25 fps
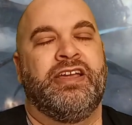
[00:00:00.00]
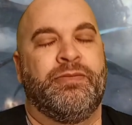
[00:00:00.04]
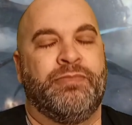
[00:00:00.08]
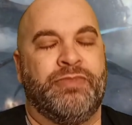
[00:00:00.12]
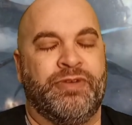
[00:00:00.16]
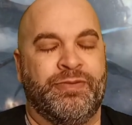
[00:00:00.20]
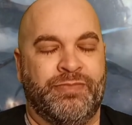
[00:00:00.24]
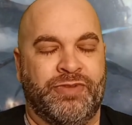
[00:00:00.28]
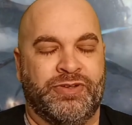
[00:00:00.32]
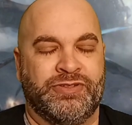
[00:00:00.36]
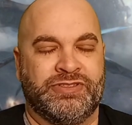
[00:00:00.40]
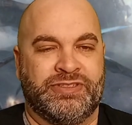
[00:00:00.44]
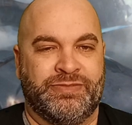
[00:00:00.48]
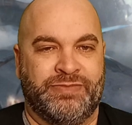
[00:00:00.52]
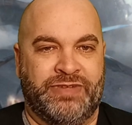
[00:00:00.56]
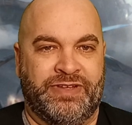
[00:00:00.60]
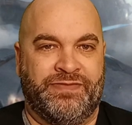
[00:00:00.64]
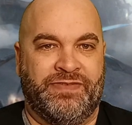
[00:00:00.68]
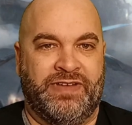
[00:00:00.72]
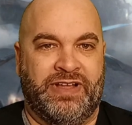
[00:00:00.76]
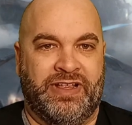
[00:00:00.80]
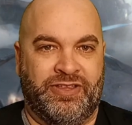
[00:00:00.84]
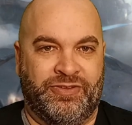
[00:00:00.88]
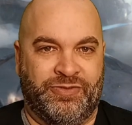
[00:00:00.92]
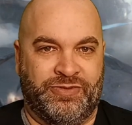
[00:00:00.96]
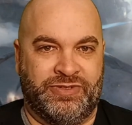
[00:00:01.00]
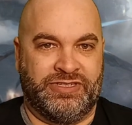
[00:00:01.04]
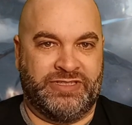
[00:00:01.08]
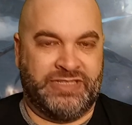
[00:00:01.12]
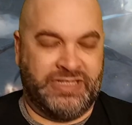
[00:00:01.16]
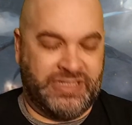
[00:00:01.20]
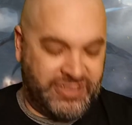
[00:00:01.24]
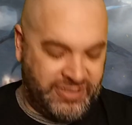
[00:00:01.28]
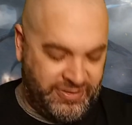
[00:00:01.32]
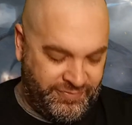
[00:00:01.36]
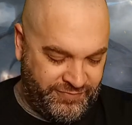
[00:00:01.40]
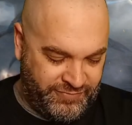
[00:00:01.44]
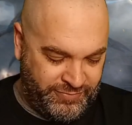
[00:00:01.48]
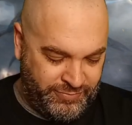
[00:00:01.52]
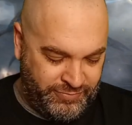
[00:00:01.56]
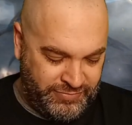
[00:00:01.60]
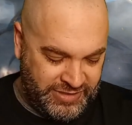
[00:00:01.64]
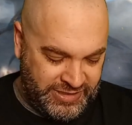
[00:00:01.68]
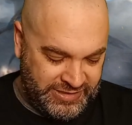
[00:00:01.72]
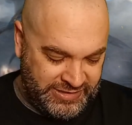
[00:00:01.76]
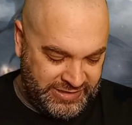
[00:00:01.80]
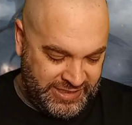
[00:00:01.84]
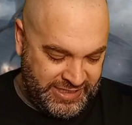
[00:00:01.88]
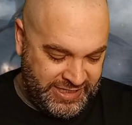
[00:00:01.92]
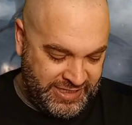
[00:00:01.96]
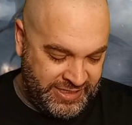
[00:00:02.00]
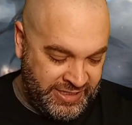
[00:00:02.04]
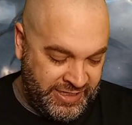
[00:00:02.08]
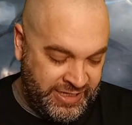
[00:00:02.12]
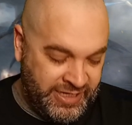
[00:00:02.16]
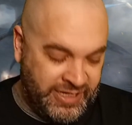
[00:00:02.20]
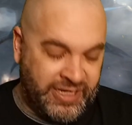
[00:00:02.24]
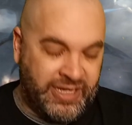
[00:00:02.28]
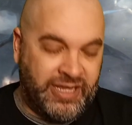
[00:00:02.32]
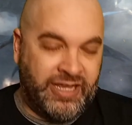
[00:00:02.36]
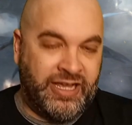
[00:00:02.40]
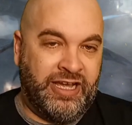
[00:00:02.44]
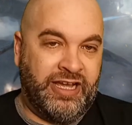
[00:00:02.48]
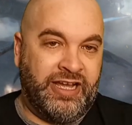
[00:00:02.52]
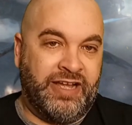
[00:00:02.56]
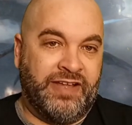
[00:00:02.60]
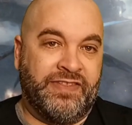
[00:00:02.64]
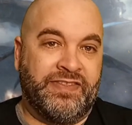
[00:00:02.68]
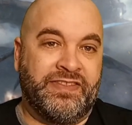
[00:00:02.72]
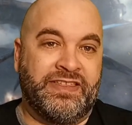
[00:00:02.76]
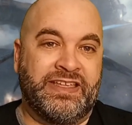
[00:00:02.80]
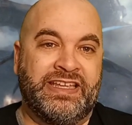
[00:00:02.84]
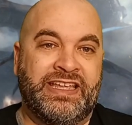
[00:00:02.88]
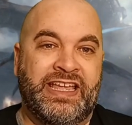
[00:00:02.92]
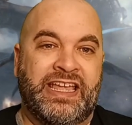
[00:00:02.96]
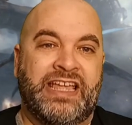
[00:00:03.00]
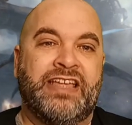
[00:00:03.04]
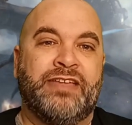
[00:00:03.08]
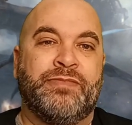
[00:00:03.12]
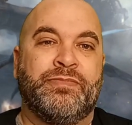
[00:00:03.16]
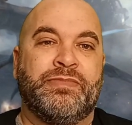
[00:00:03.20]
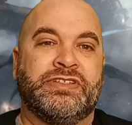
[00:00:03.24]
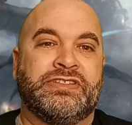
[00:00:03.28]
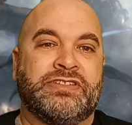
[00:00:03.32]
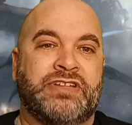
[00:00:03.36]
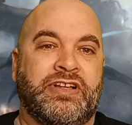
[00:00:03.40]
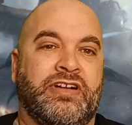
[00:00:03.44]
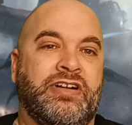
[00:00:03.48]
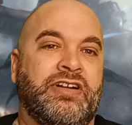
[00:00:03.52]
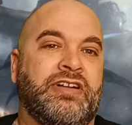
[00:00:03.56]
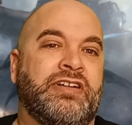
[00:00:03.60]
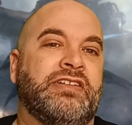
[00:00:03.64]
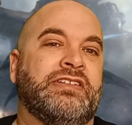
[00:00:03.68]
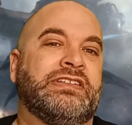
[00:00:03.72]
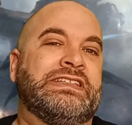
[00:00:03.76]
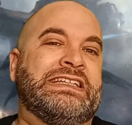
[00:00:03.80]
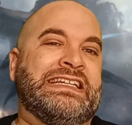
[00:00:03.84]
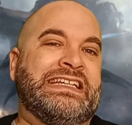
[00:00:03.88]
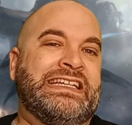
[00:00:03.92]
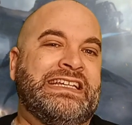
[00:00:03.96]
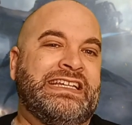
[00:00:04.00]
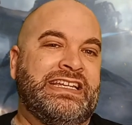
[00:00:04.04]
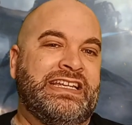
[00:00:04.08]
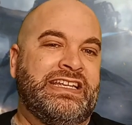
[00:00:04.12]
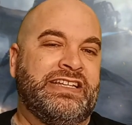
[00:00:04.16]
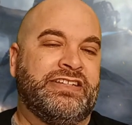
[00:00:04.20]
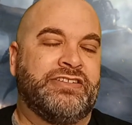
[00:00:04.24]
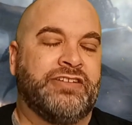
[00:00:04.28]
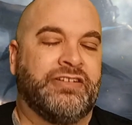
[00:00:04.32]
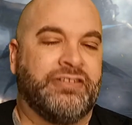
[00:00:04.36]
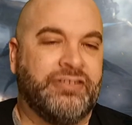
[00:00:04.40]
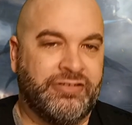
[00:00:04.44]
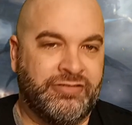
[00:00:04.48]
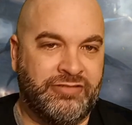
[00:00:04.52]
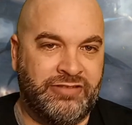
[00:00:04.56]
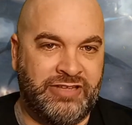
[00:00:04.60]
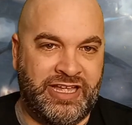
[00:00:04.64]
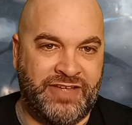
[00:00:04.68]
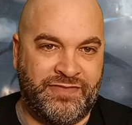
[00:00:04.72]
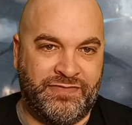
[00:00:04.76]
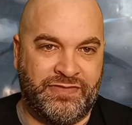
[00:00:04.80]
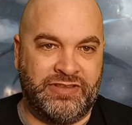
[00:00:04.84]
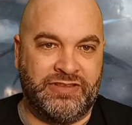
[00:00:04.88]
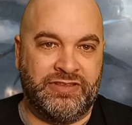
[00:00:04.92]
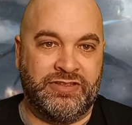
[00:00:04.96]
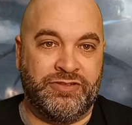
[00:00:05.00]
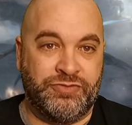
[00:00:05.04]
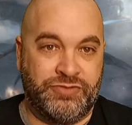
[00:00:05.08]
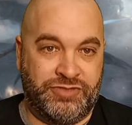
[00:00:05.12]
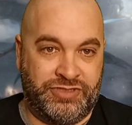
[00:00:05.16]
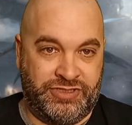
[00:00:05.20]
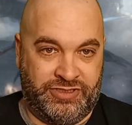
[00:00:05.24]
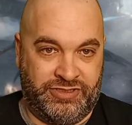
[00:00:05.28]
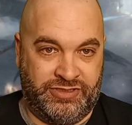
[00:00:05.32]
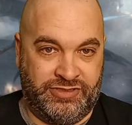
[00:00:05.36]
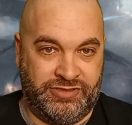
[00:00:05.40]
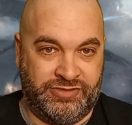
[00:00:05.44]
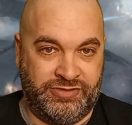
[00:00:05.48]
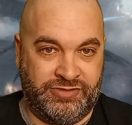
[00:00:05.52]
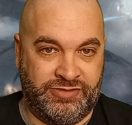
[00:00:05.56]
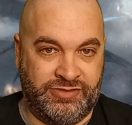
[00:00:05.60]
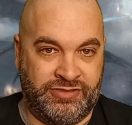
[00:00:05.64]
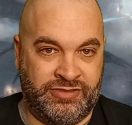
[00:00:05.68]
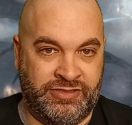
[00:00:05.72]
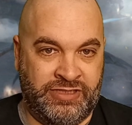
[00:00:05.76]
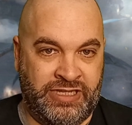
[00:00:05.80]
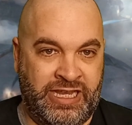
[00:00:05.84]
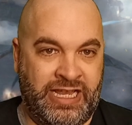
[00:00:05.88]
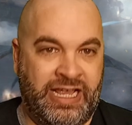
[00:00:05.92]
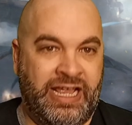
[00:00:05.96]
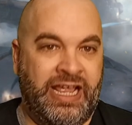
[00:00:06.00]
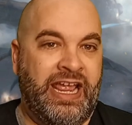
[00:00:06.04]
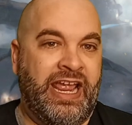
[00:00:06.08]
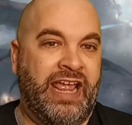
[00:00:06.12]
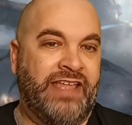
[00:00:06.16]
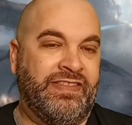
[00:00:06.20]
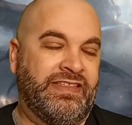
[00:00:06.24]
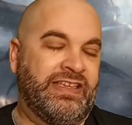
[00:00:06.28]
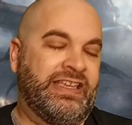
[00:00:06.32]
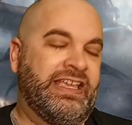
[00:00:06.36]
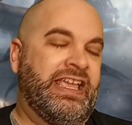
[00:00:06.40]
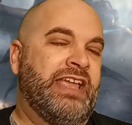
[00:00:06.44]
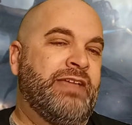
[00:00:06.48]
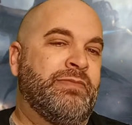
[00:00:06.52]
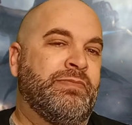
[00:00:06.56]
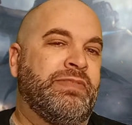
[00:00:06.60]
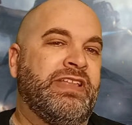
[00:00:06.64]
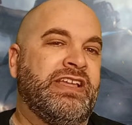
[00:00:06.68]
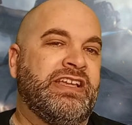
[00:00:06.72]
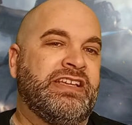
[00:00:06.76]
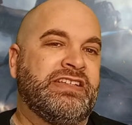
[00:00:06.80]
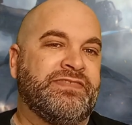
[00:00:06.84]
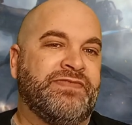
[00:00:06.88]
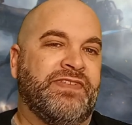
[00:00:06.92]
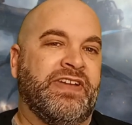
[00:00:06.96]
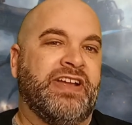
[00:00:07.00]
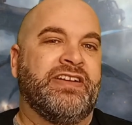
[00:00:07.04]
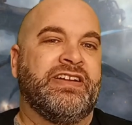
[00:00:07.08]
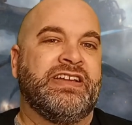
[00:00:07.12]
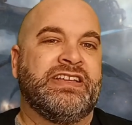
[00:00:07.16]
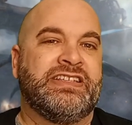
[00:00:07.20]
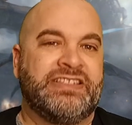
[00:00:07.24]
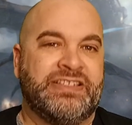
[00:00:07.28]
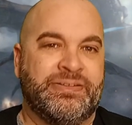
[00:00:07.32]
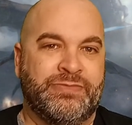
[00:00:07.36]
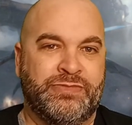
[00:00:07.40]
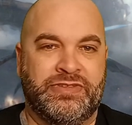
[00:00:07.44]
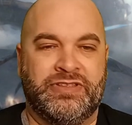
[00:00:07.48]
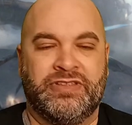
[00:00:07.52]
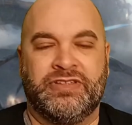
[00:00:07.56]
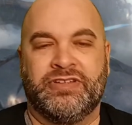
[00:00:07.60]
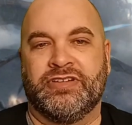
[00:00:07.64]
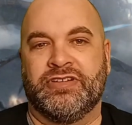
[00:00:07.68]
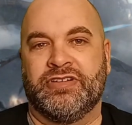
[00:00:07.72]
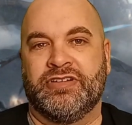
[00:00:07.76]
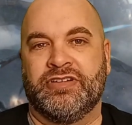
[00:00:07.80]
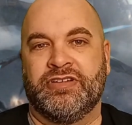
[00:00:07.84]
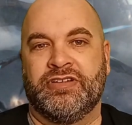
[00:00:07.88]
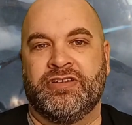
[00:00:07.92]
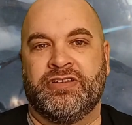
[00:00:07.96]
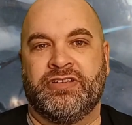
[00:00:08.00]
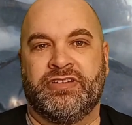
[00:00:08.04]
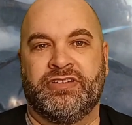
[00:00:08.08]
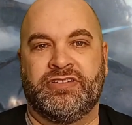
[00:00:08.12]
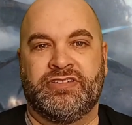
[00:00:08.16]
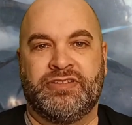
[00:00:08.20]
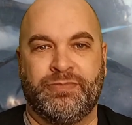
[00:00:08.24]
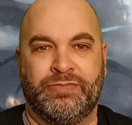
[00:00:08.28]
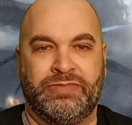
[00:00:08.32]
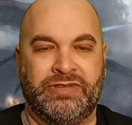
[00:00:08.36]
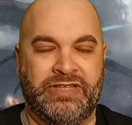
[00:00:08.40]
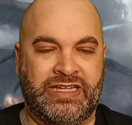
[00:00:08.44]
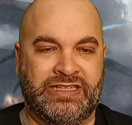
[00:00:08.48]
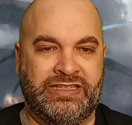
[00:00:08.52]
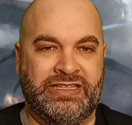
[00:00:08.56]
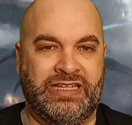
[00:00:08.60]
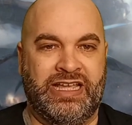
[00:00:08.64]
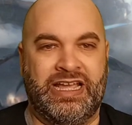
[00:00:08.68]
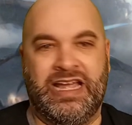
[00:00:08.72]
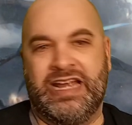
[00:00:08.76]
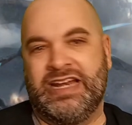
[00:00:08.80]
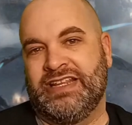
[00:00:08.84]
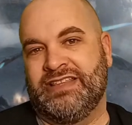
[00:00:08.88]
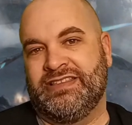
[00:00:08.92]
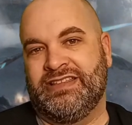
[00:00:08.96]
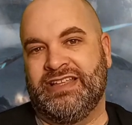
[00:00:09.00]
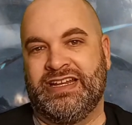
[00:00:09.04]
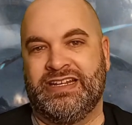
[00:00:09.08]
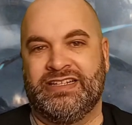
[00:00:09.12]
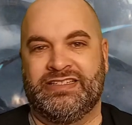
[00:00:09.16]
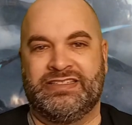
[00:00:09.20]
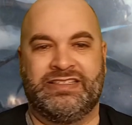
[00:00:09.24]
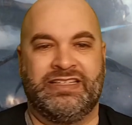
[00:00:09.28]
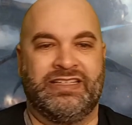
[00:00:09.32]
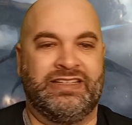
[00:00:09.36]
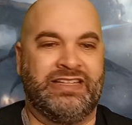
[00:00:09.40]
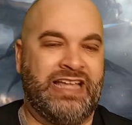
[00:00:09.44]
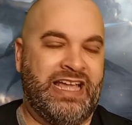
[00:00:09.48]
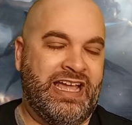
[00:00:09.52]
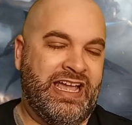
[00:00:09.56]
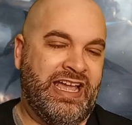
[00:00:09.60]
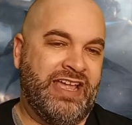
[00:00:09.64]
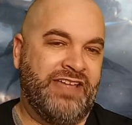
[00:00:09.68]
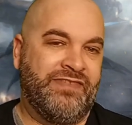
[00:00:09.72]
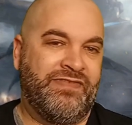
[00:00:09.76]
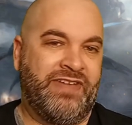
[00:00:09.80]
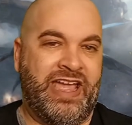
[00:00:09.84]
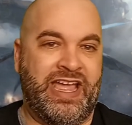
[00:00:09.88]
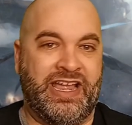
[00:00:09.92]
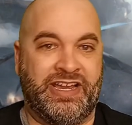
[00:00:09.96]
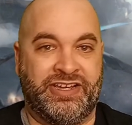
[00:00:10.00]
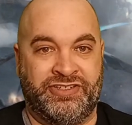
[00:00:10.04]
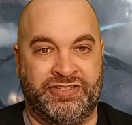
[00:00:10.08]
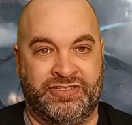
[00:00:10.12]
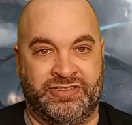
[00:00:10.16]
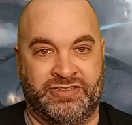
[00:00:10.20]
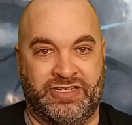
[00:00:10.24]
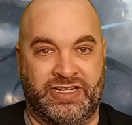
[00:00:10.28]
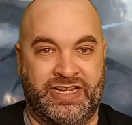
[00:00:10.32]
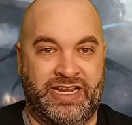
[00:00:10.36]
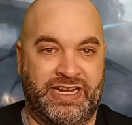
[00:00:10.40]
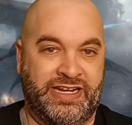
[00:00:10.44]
but most of my followers did come from Bloodline. The game is called Eternal Evolution, and the gameplay is very similar to Bloodline in that it's the live action